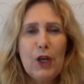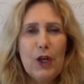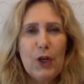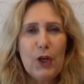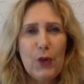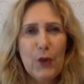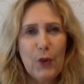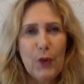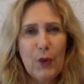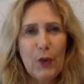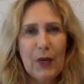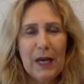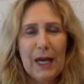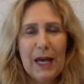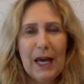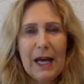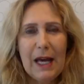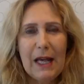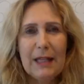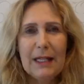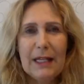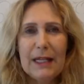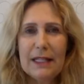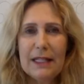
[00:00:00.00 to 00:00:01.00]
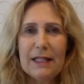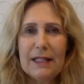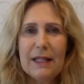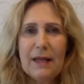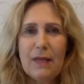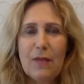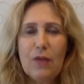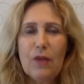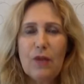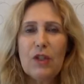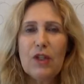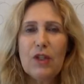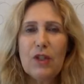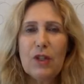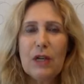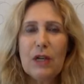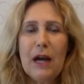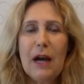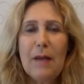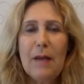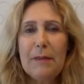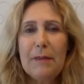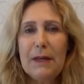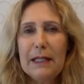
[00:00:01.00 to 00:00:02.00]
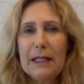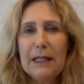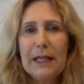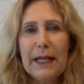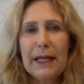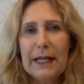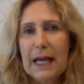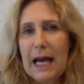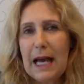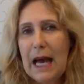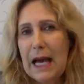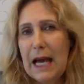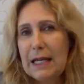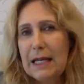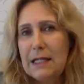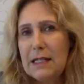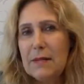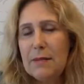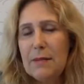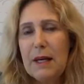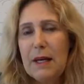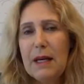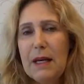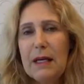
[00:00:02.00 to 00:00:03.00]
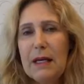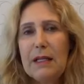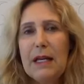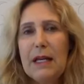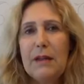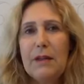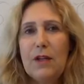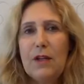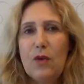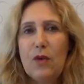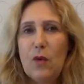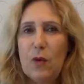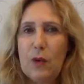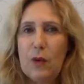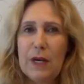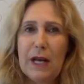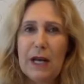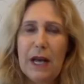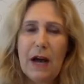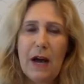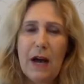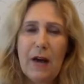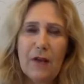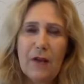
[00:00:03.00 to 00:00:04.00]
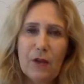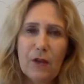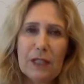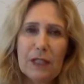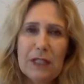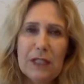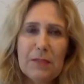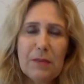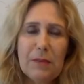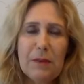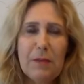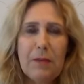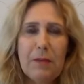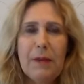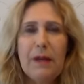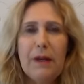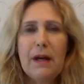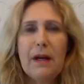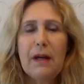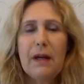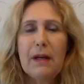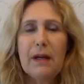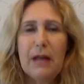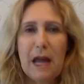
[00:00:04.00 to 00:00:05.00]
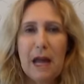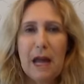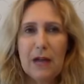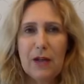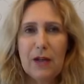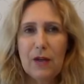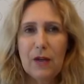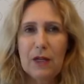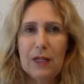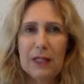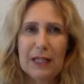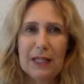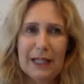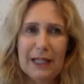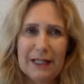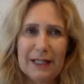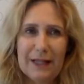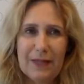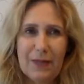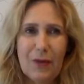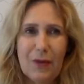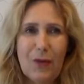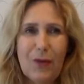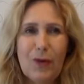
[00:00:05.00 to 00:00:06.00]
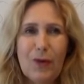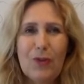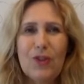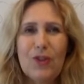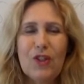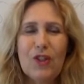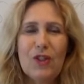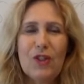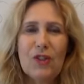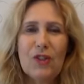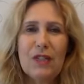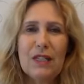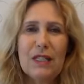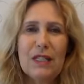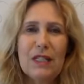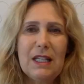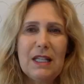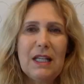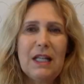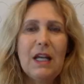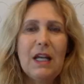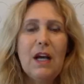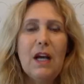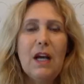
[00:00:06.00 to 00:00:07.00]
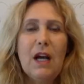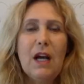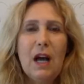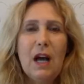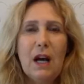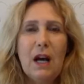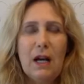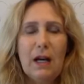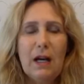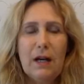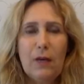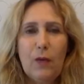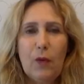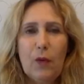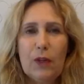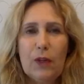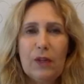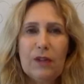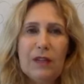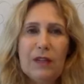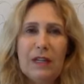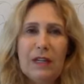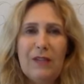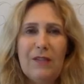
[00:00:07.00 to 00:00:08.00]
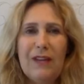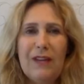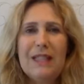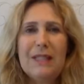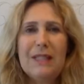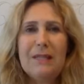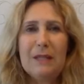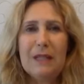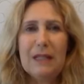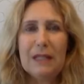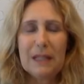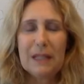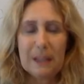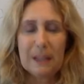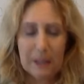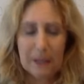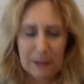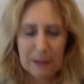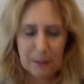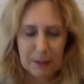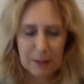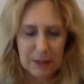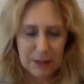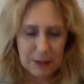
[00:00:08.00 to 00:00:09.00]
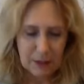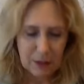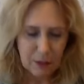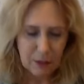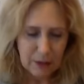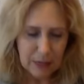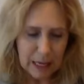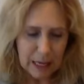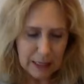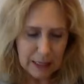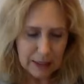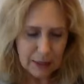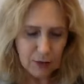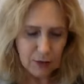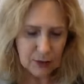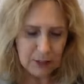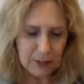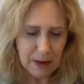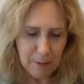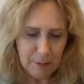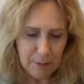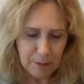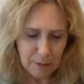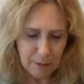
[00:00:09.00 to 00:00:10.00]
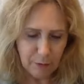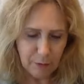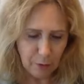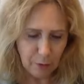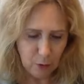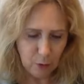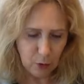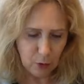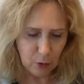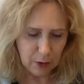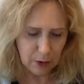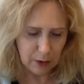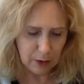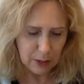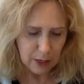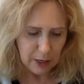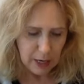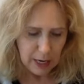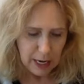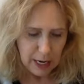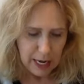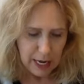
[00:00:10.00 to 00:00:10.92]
you can get someone to come in like a handyman, and you already have your list prepared, and you can get some quotes to see what the investment is going to be. So that's your number 4.